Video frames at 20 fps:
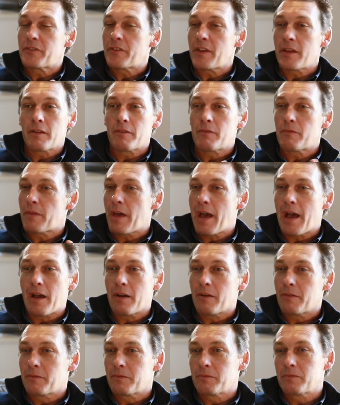of
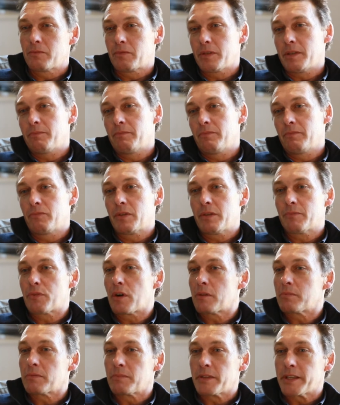that we
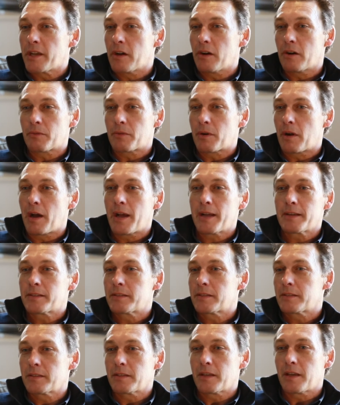probably got
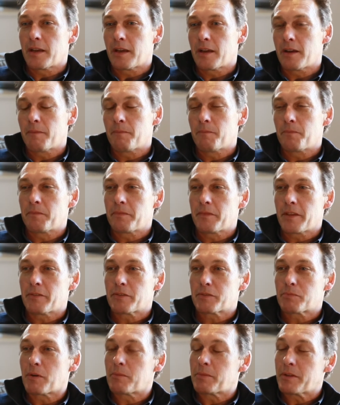right. There
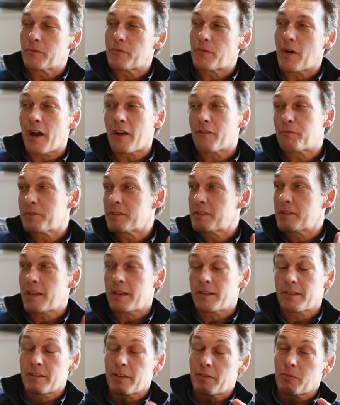was probably
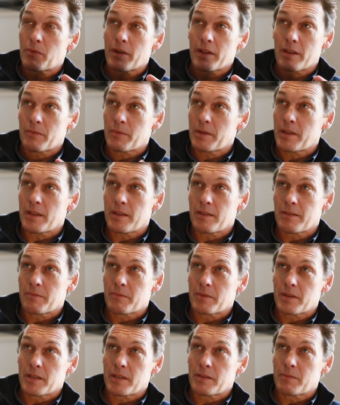5% that where we
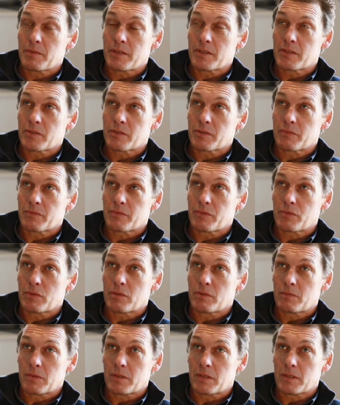sort of
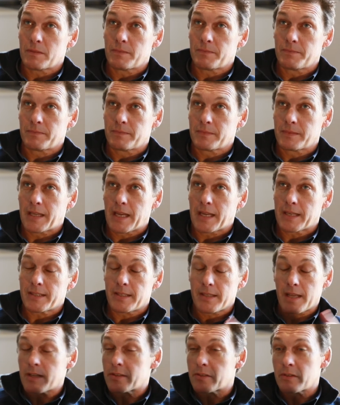thought, well,
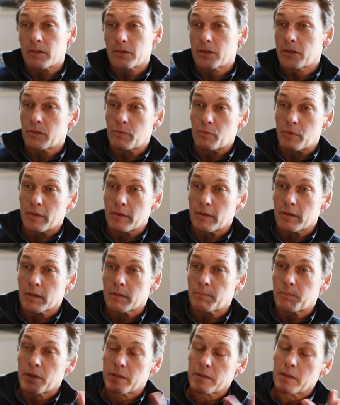actually that's not going to work.
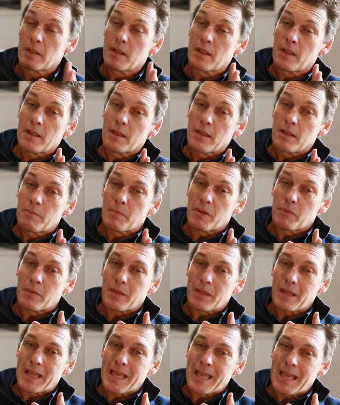But
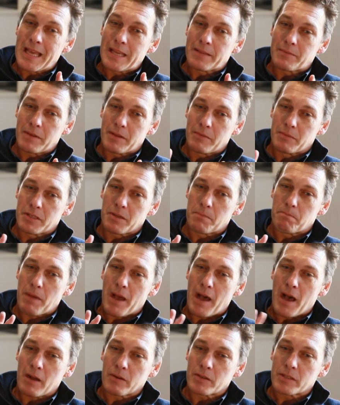it was
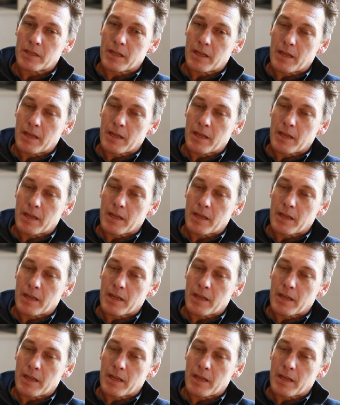about,